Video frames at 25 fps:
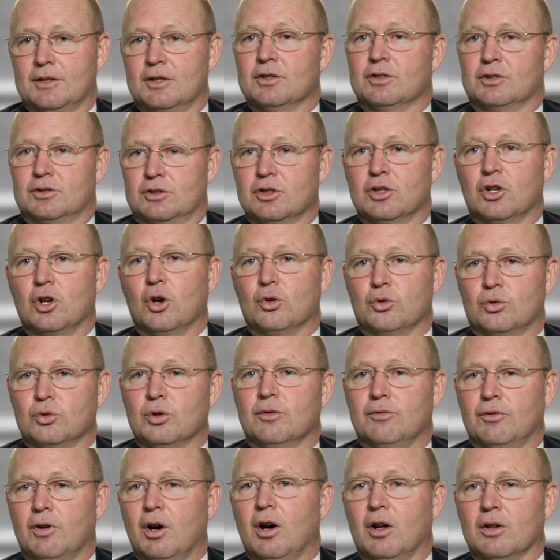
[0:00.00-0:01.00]
to go to
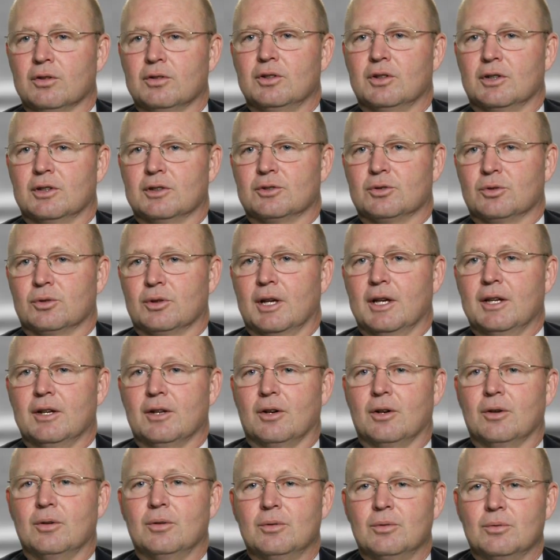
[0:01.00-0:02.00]
a vault during a
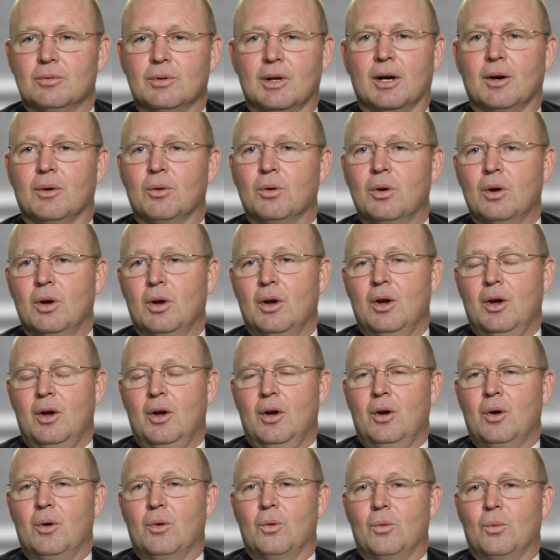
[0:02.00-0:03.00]
tornado. Well,
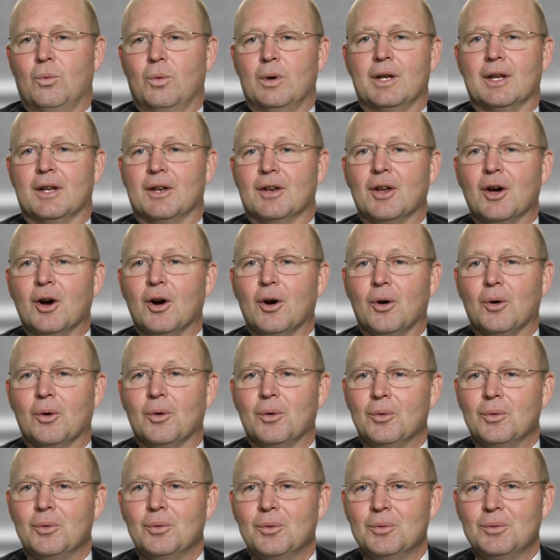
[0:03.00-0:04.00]
we didn't
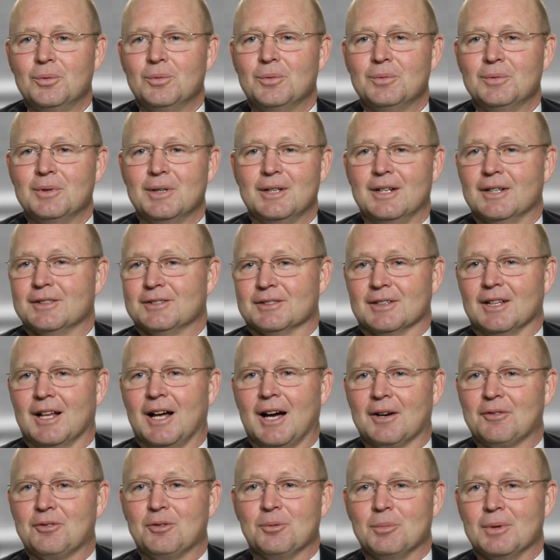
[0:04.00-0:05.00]
know it doesn't
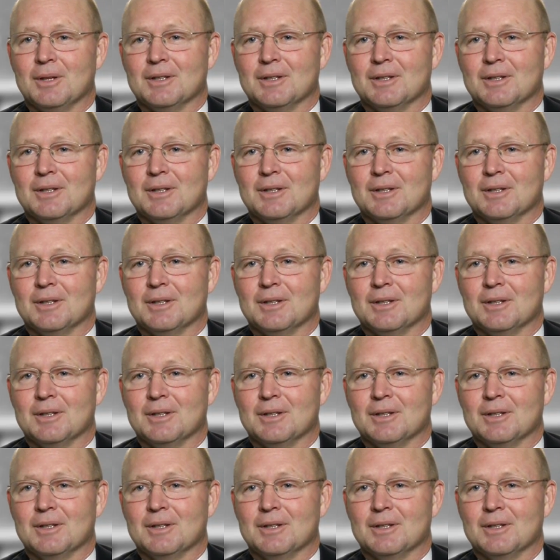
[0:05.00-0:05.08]
lock from the